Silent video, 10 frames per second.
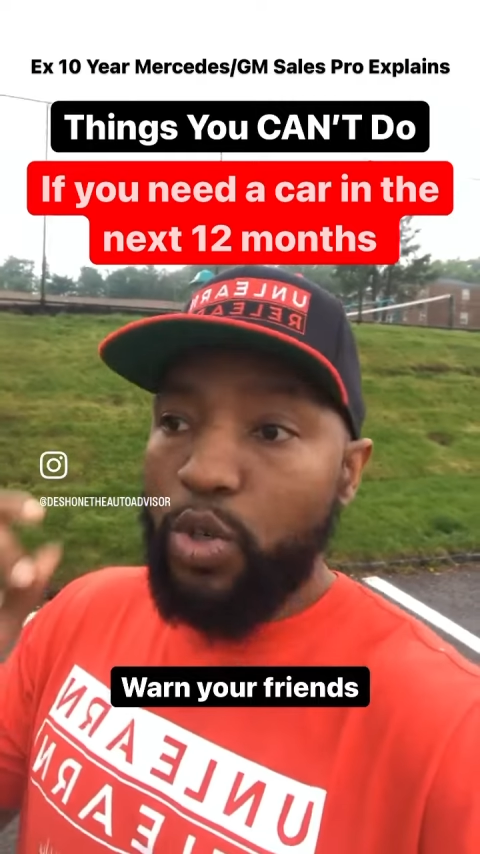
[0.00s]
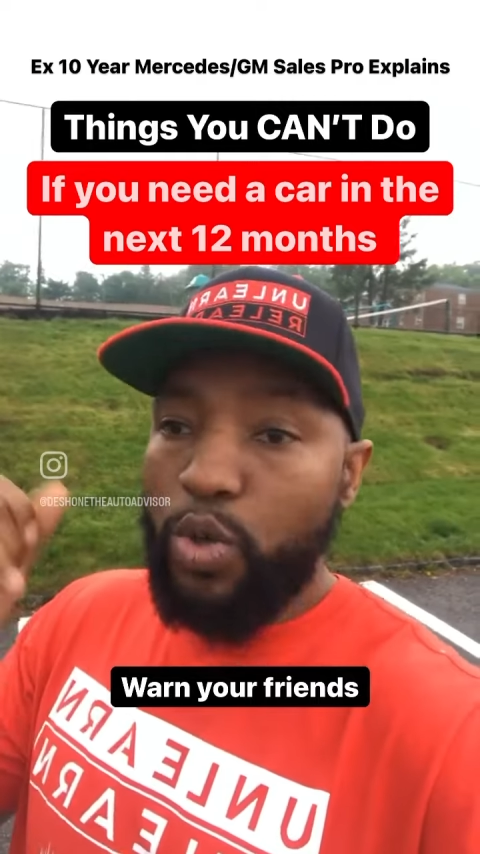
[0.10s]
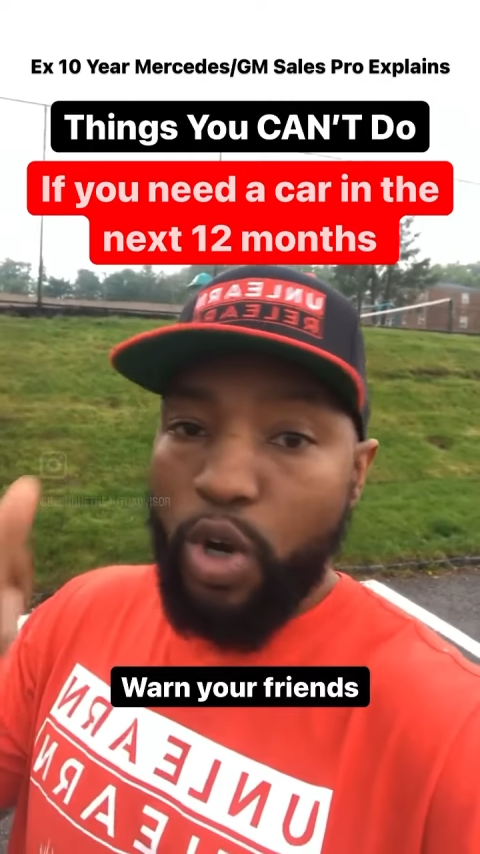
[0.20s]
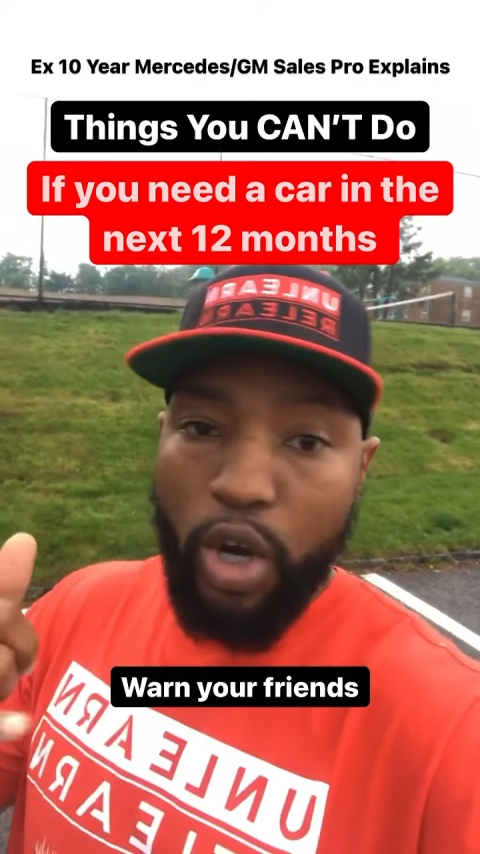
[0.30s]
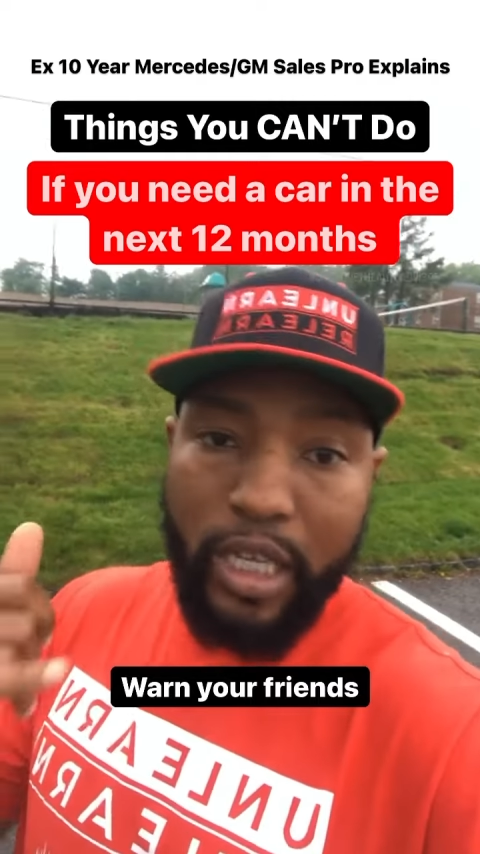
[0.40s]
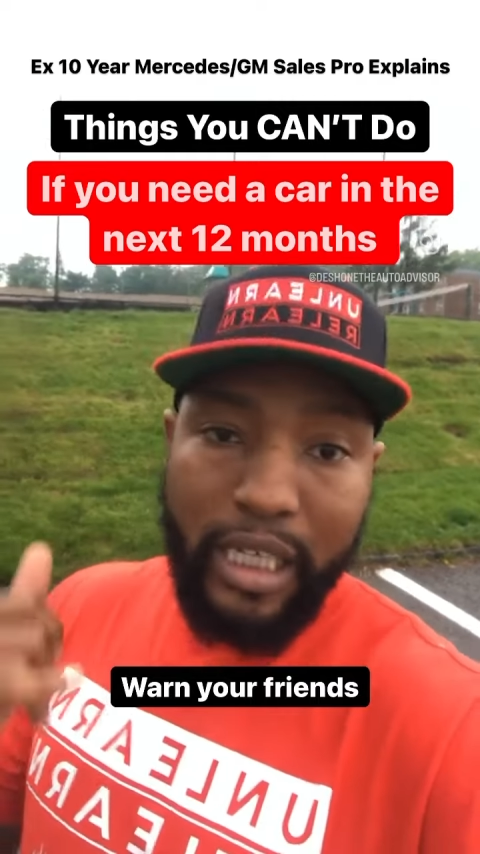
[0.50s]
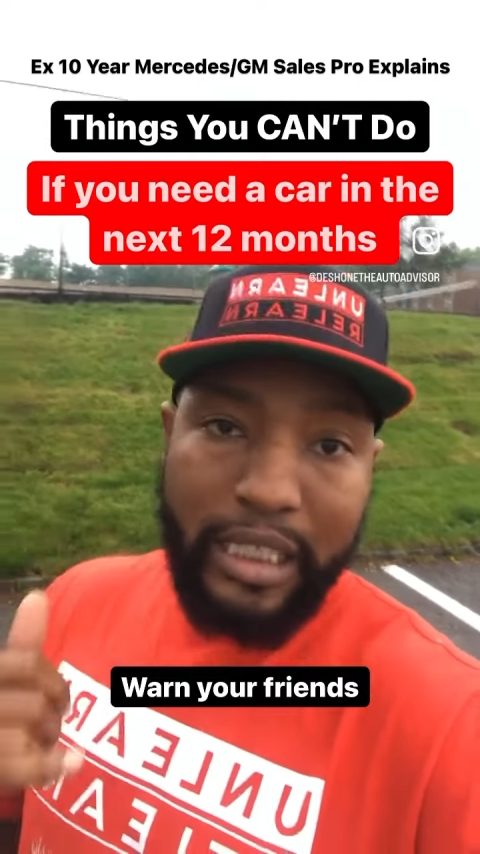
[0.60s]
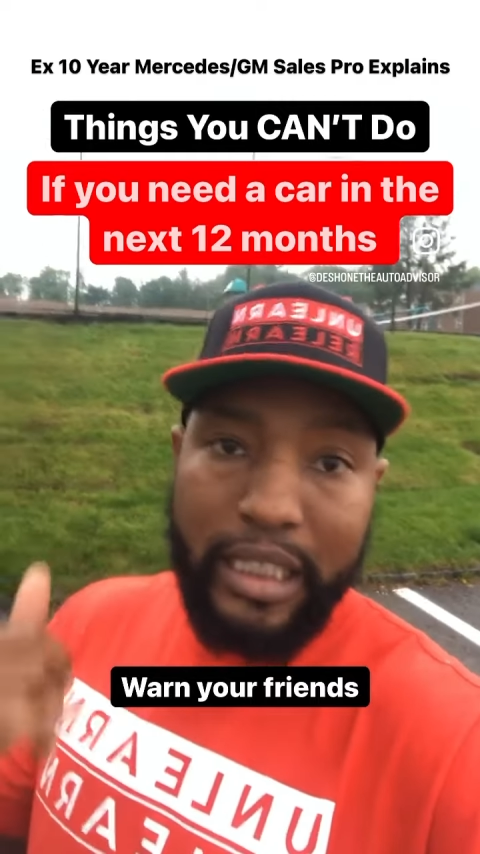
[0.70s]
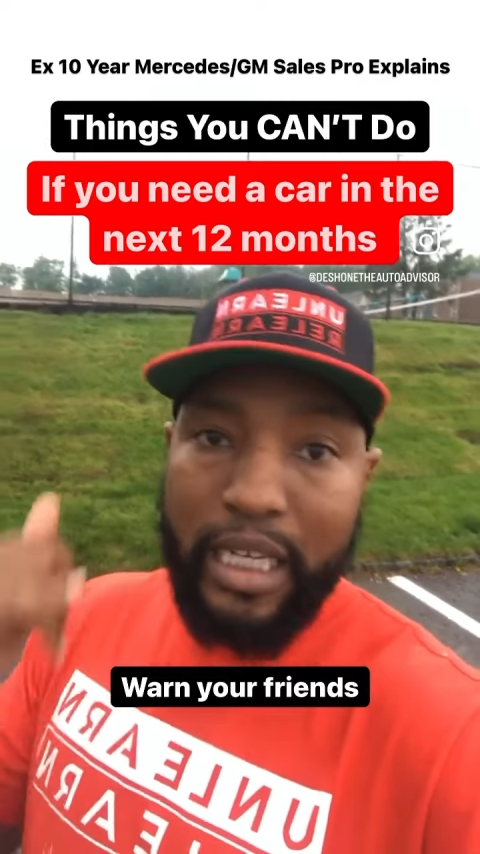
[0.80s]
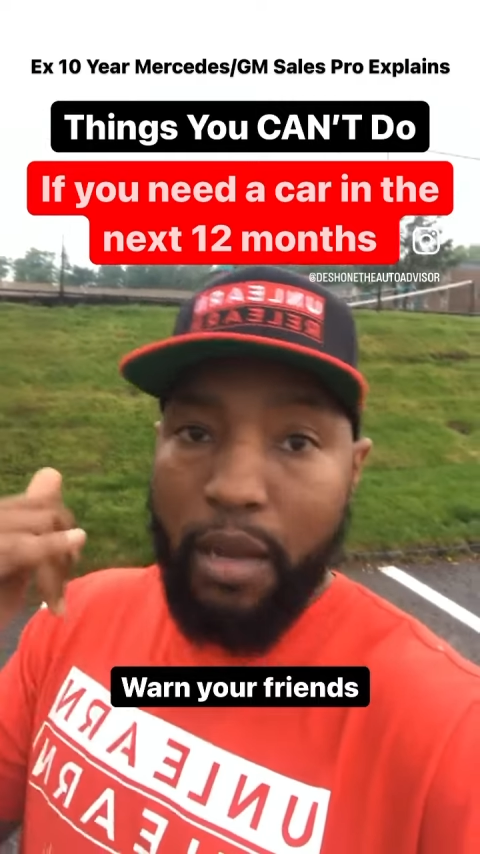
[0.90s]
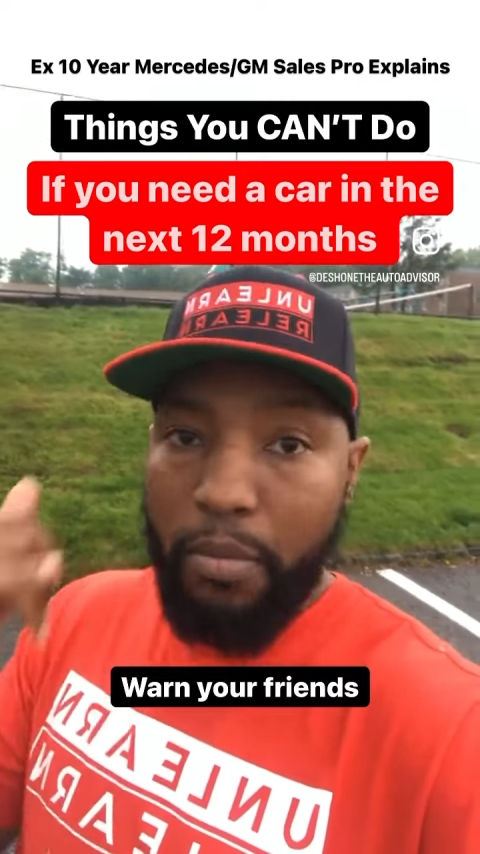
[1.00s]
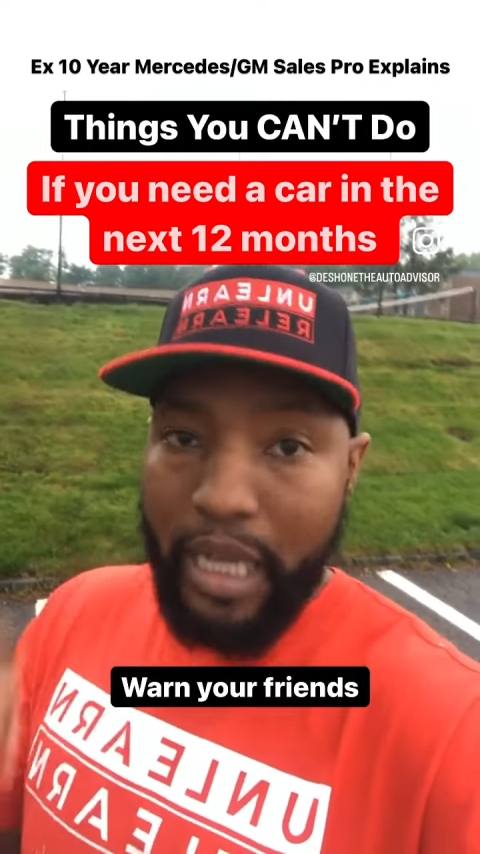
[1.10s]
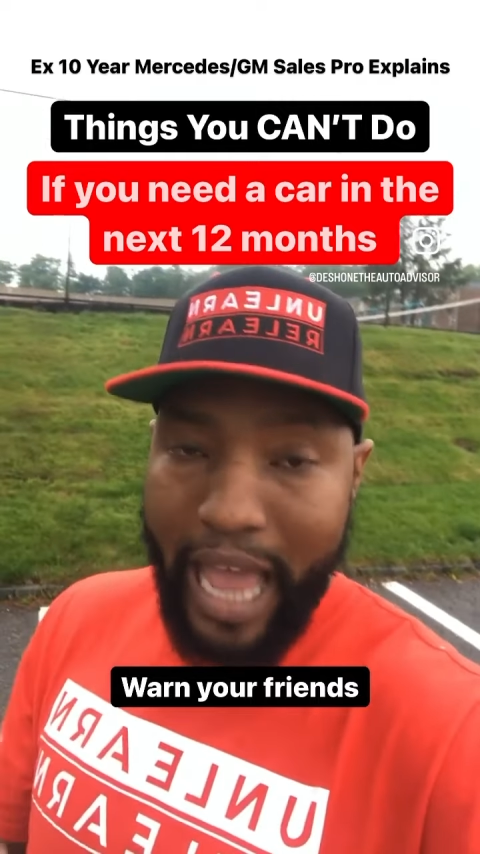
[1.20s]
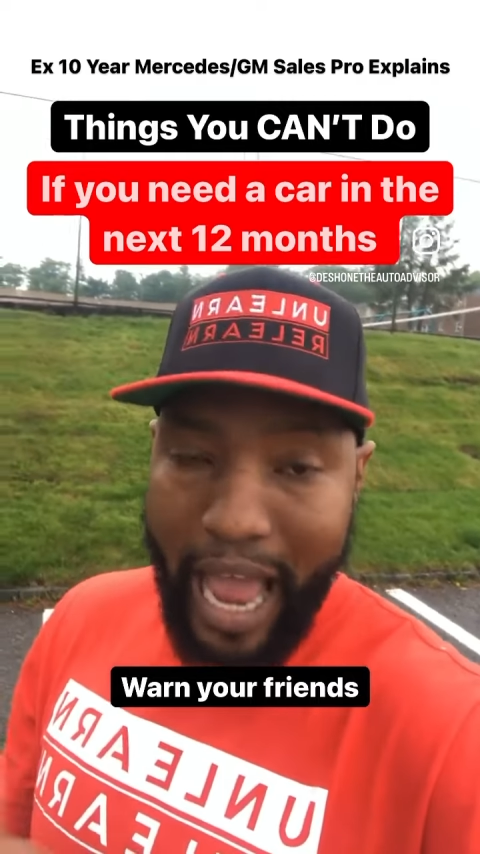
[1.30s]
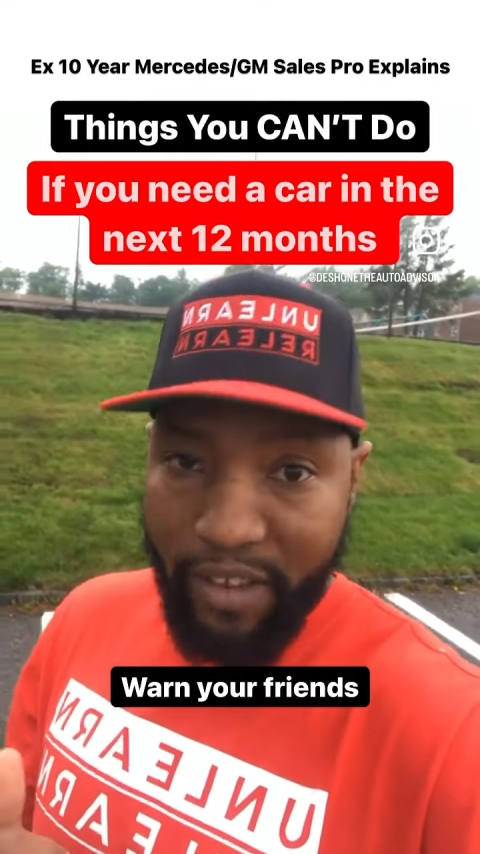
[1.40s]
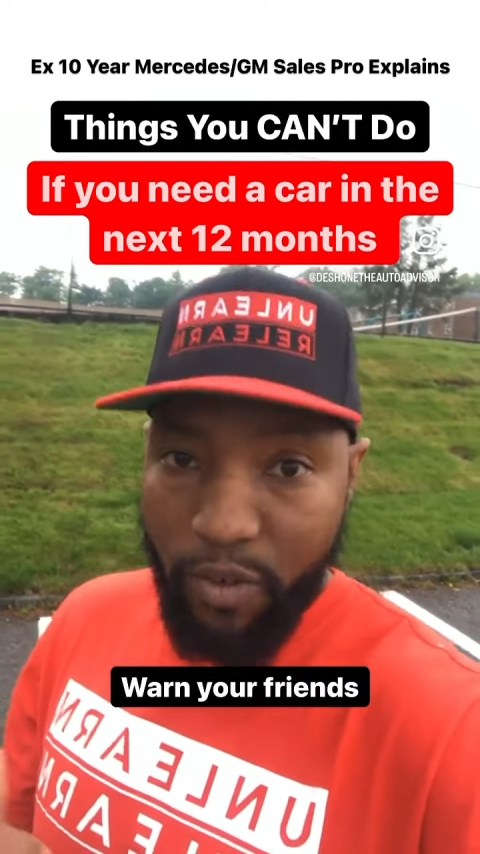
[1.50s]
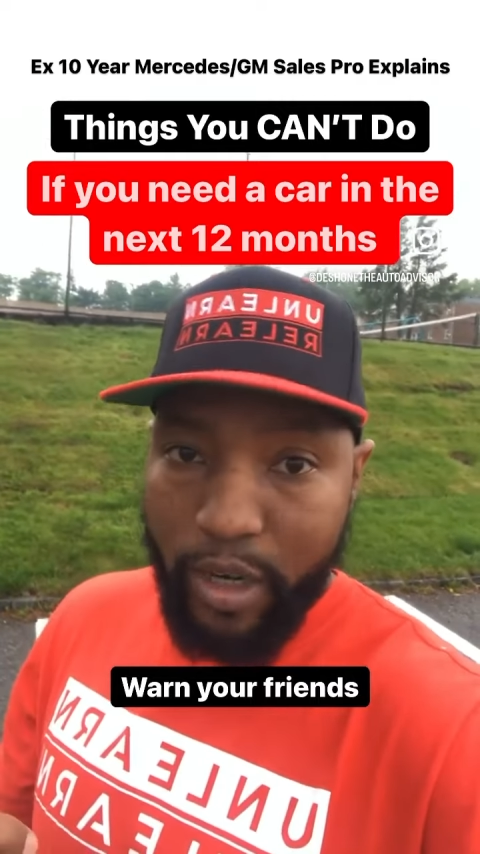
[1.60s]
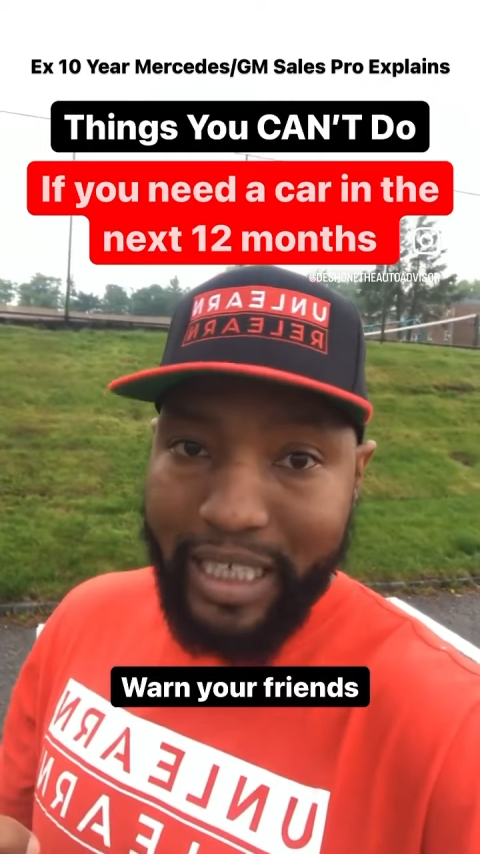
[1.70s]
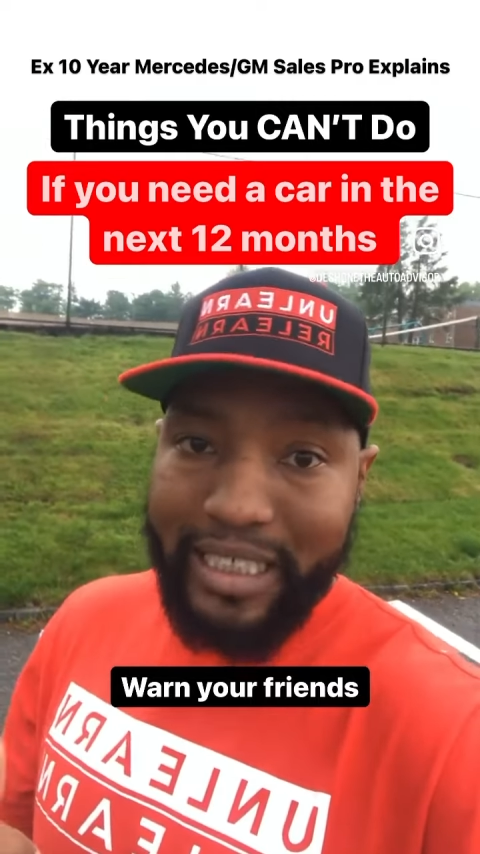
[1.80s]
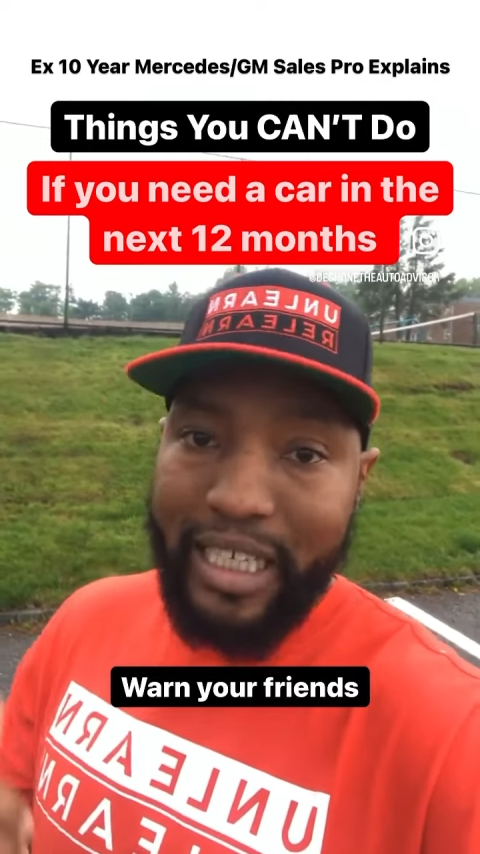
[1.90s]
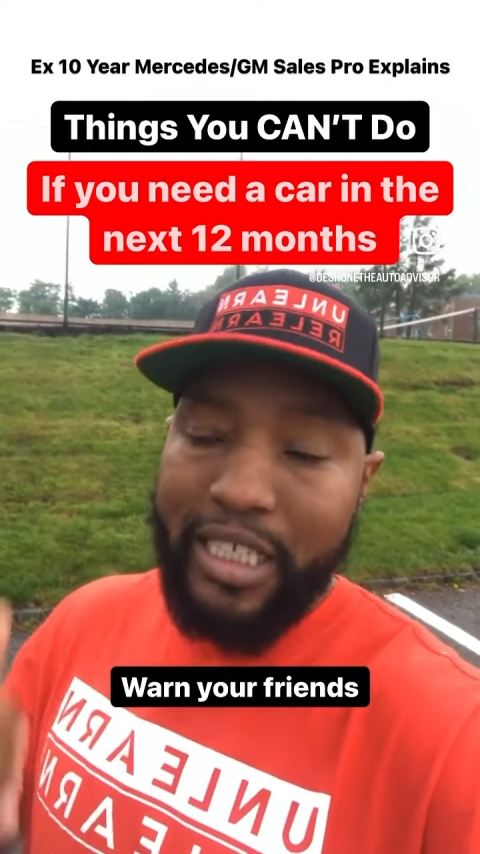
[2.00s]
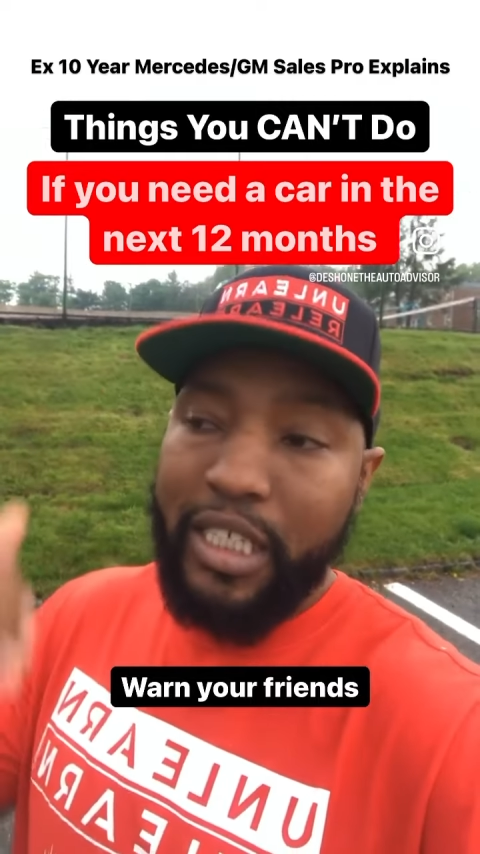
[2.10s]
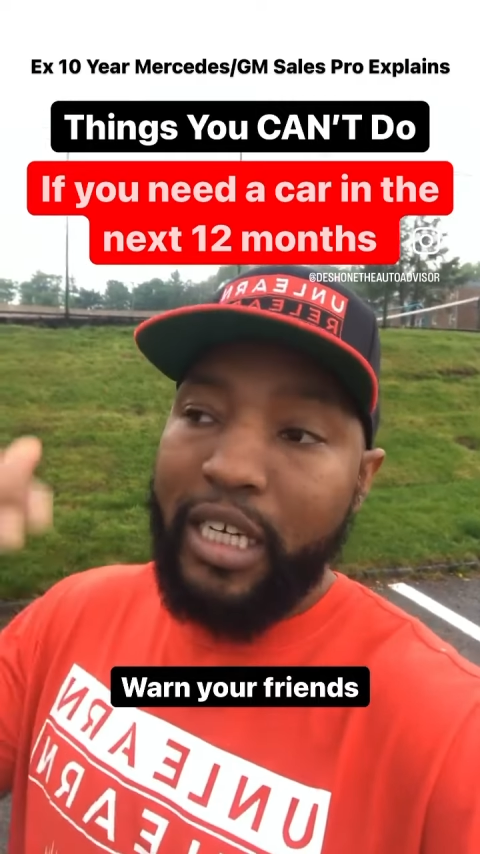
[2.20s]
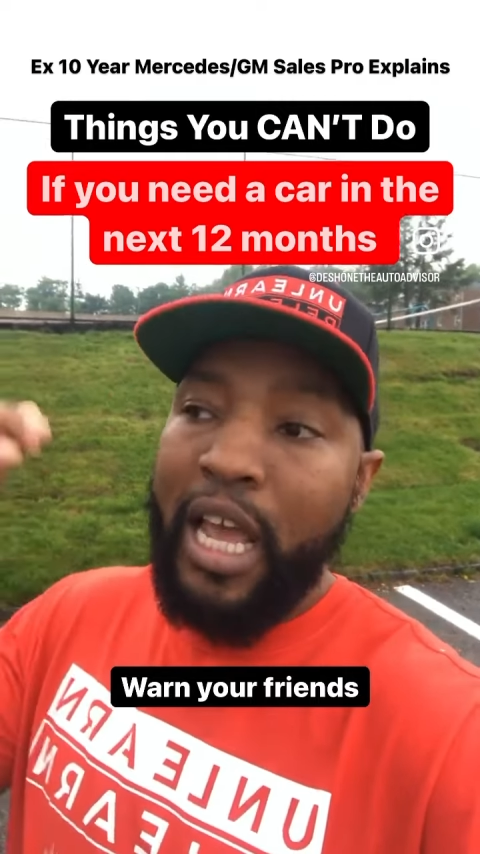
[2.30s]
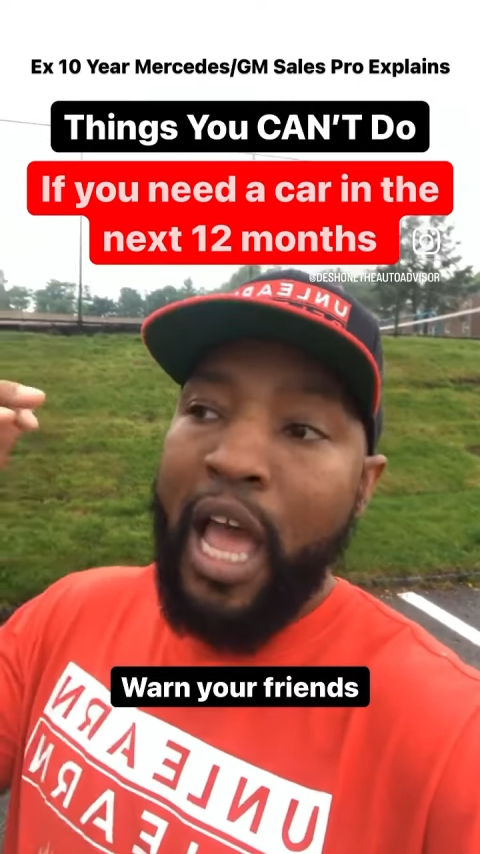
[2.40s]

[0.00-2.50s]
call your leasing company, ask for an extension.